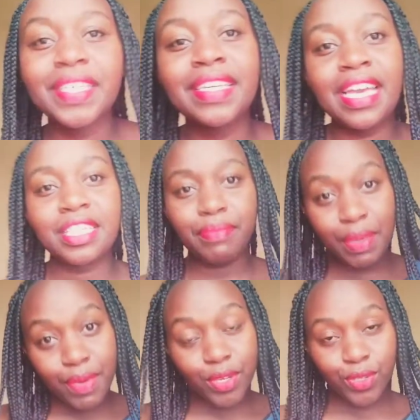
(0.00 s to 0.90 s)
Guys,
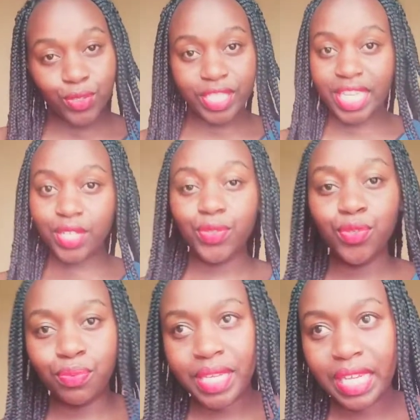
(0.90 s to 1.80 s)
maybe you should get to
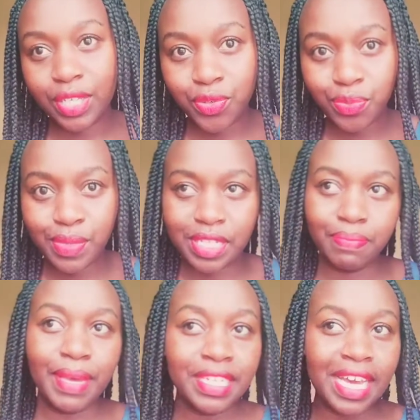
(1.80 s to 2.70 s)
know me a little bit
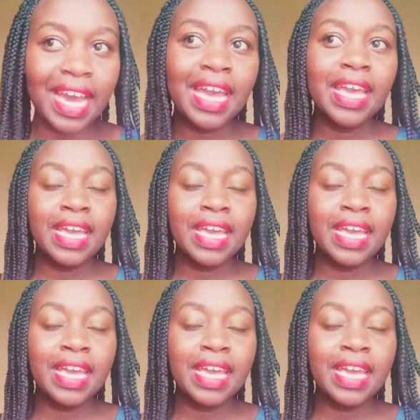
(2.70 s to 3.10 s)
better.